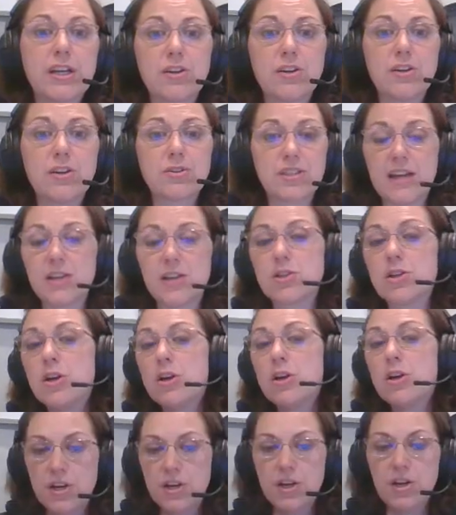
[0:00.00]
your sketch,
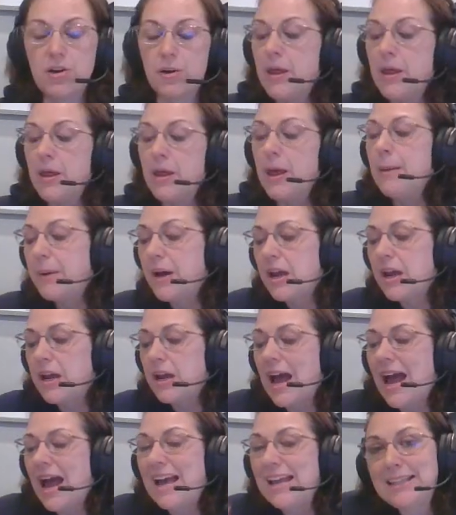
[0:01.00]
you know. But
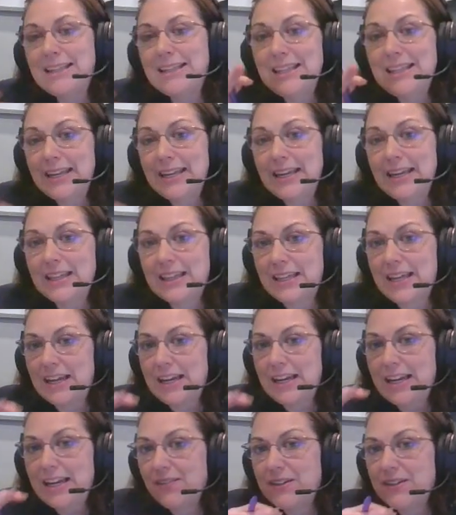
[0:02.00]
I think that
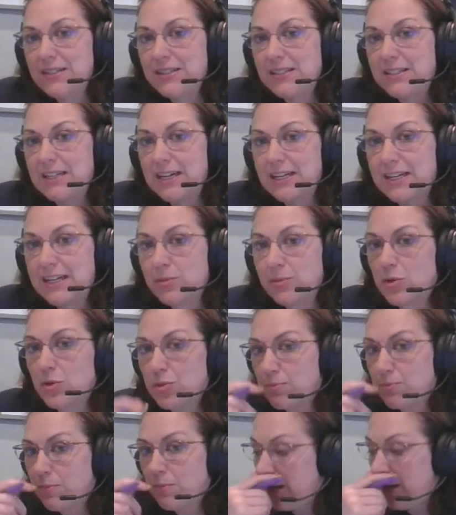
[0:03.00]
even Desmos
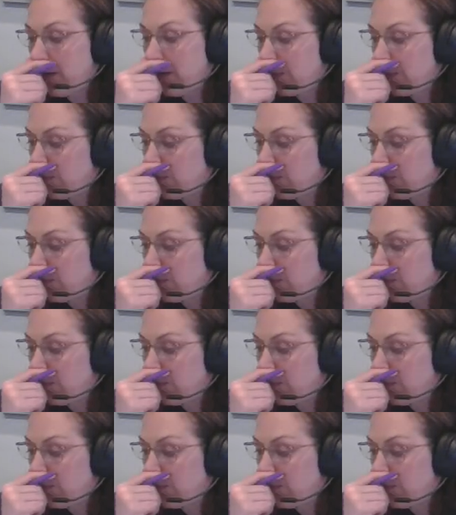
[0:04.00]
might